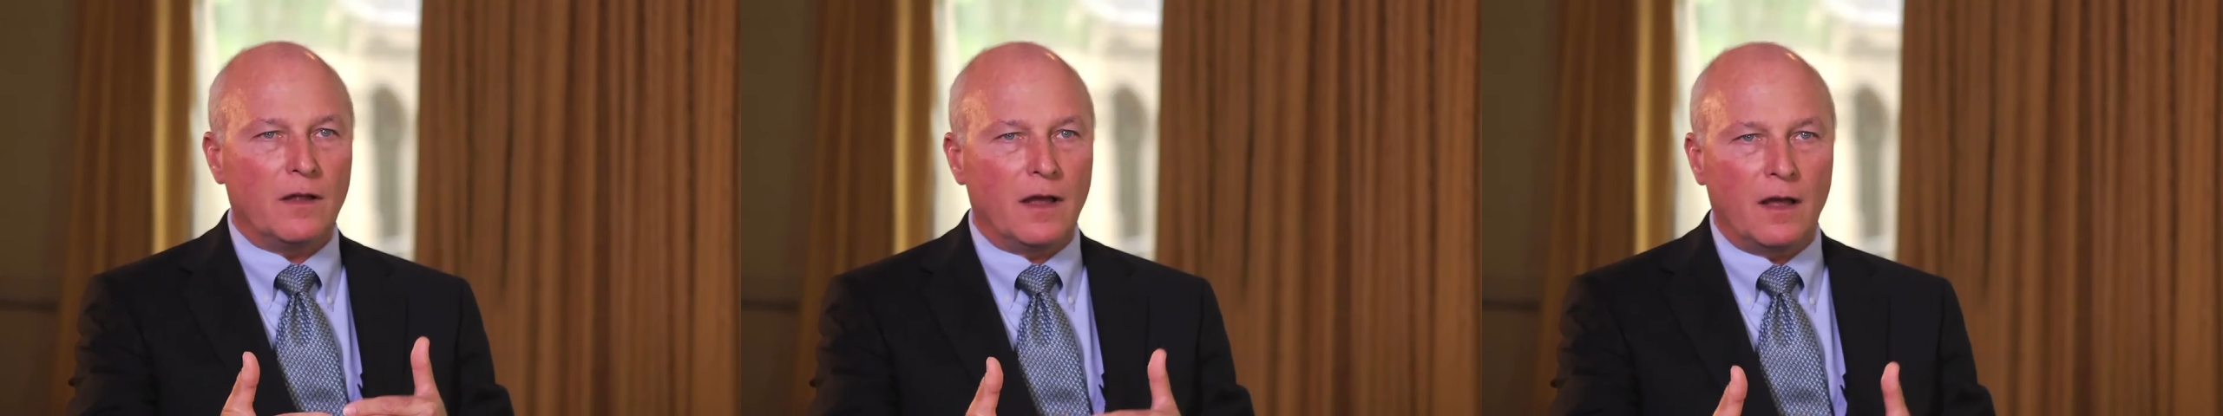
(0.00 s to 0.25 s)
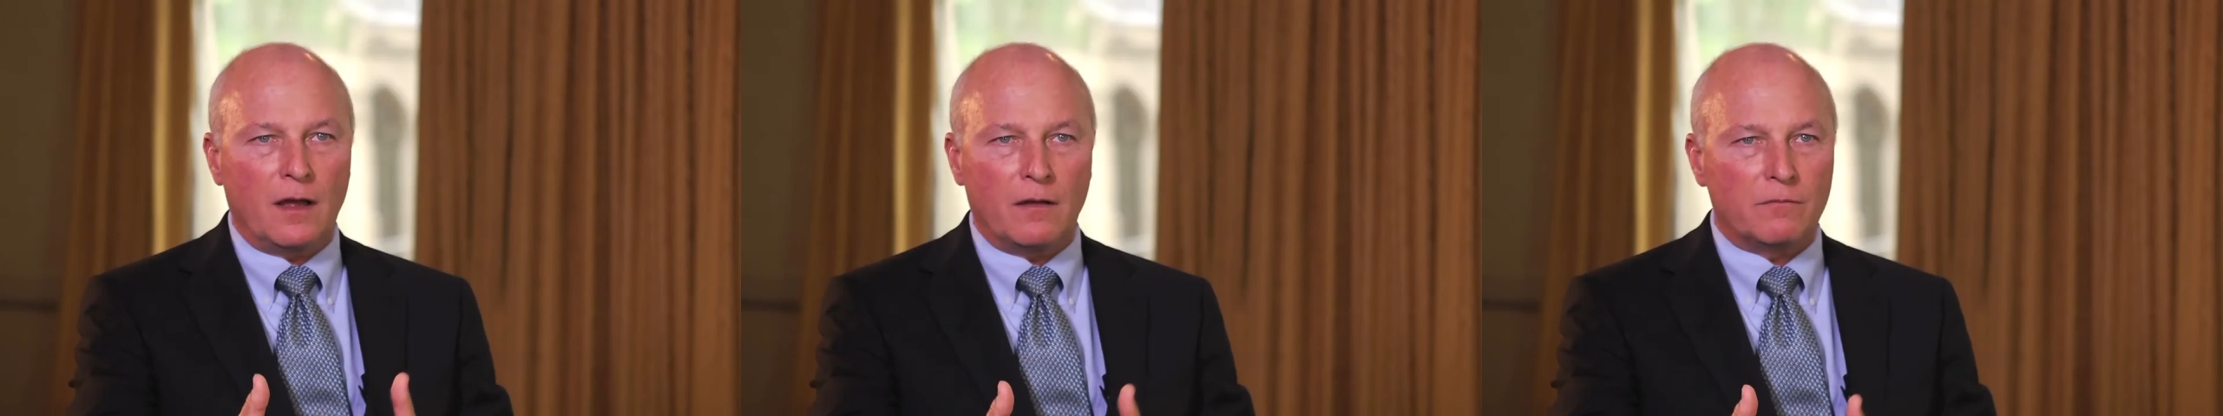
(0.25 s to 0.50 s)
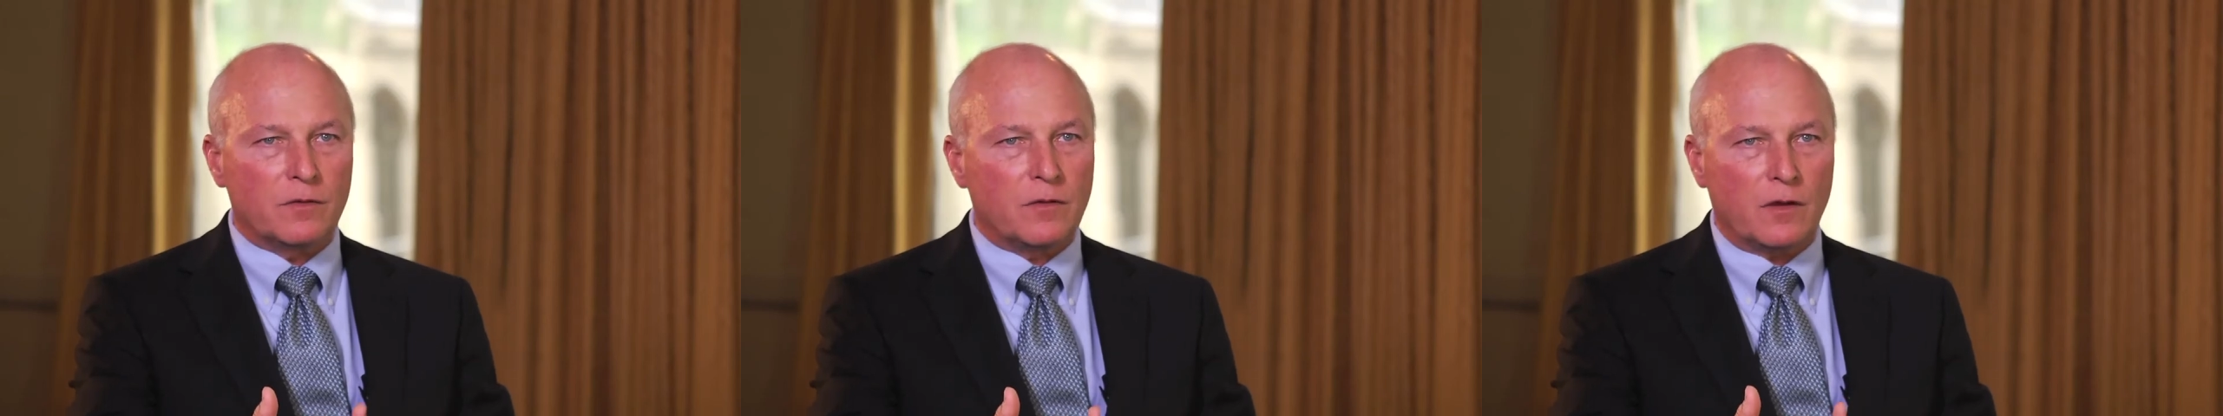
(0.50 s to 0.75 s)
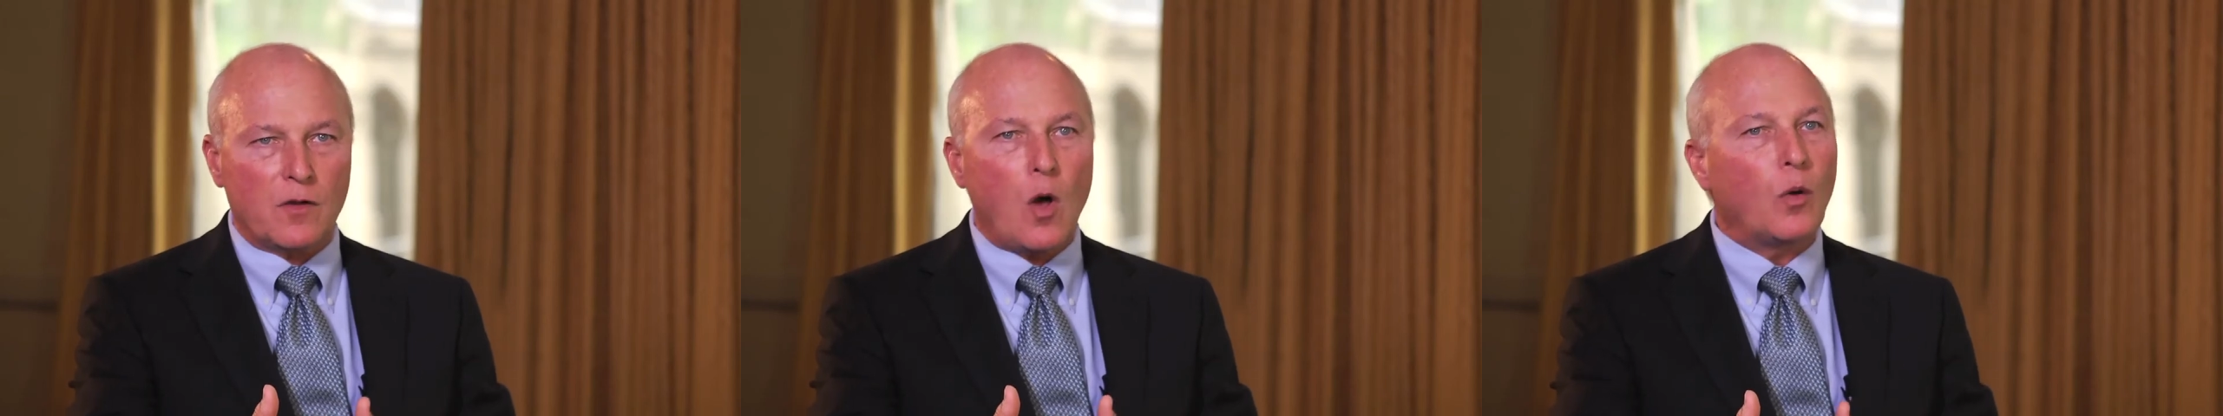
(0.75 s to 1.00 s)

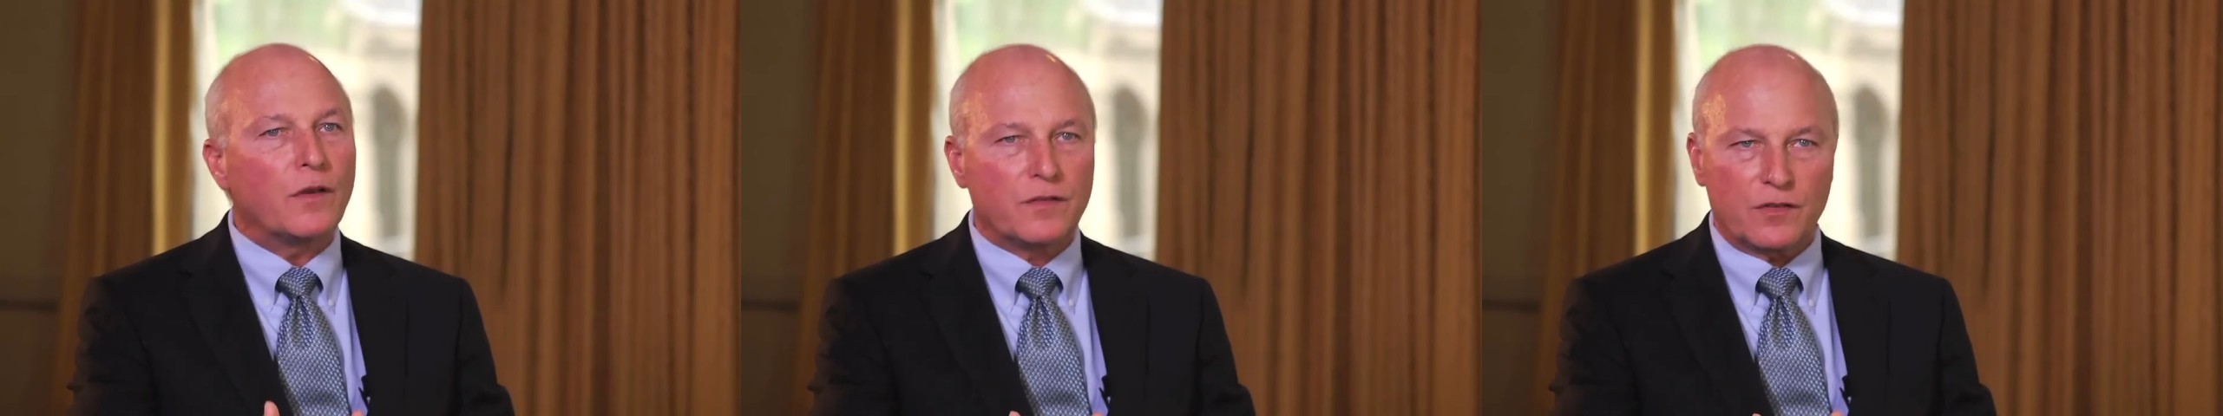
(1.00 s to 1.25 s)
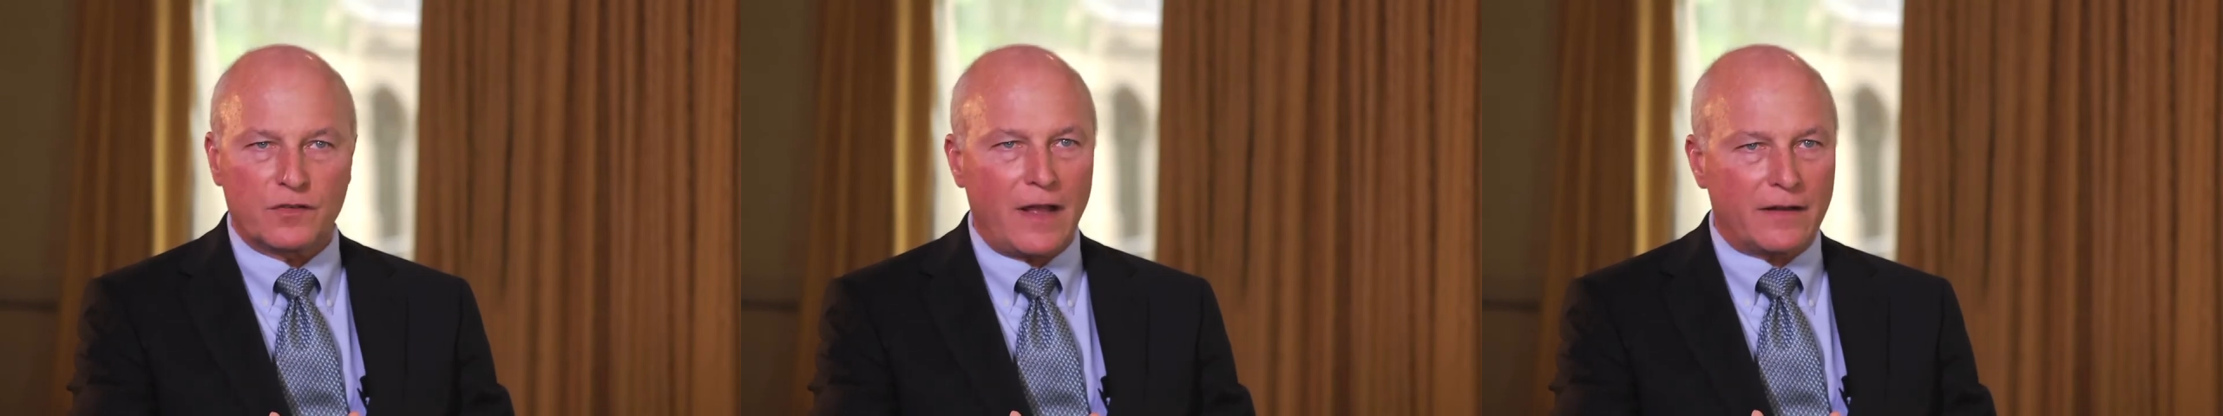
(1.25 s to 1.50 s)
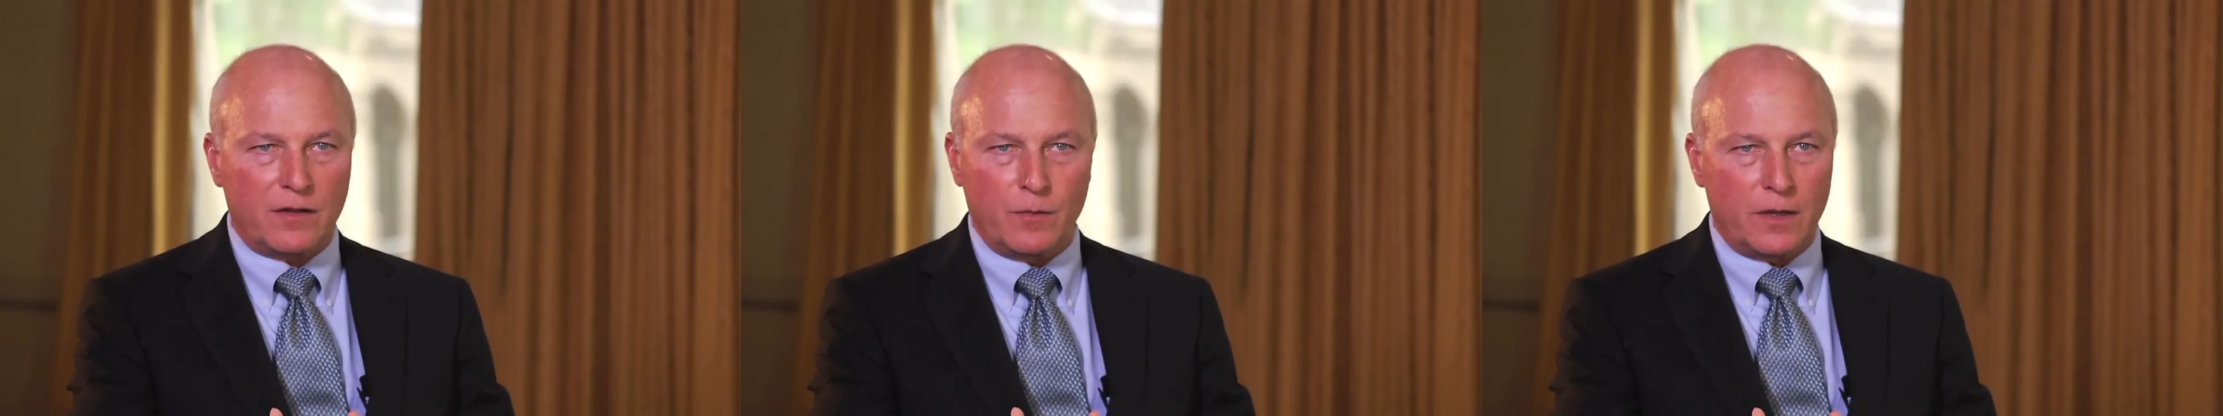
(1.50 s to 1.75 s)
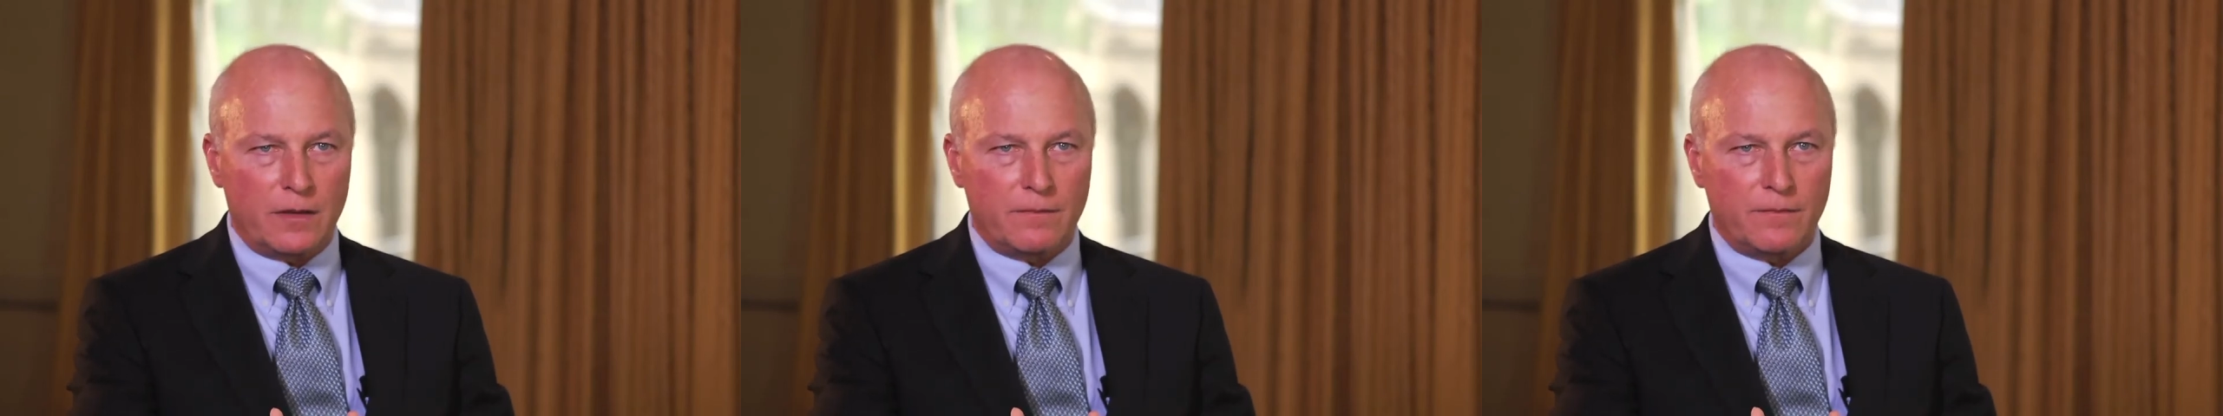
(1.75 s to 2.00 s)

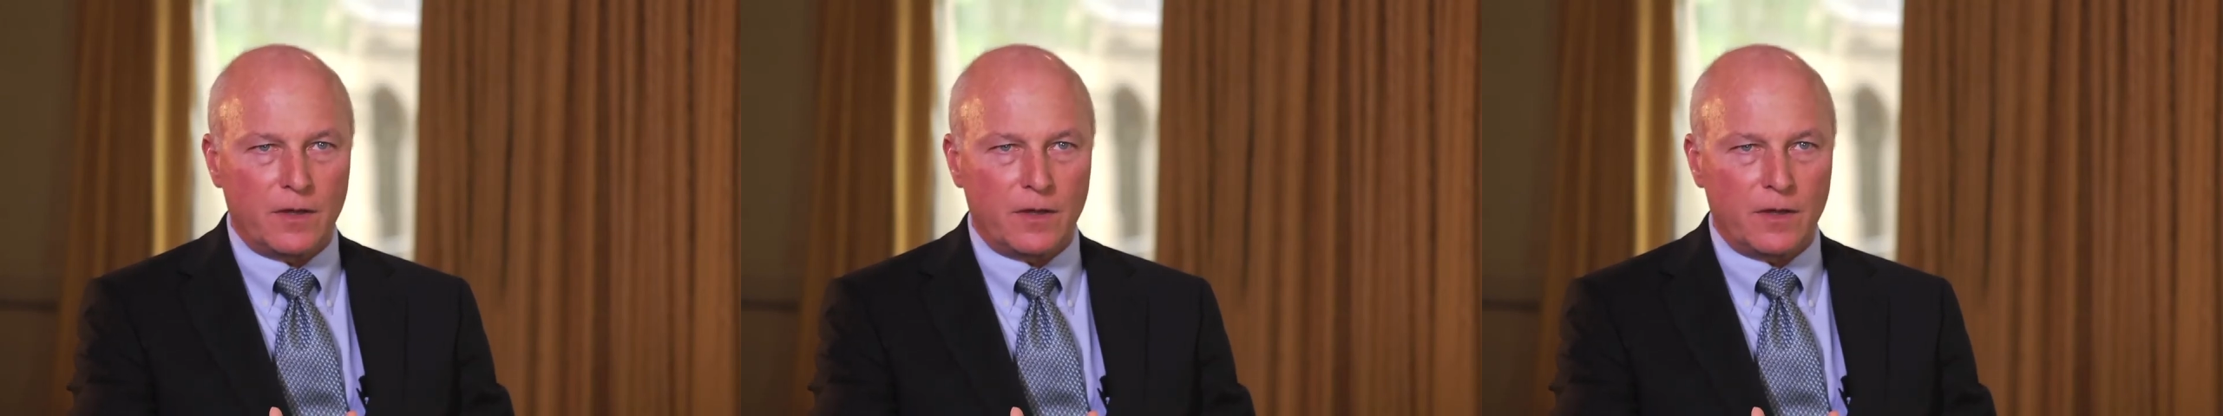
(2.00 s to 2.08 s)
cholecystectomy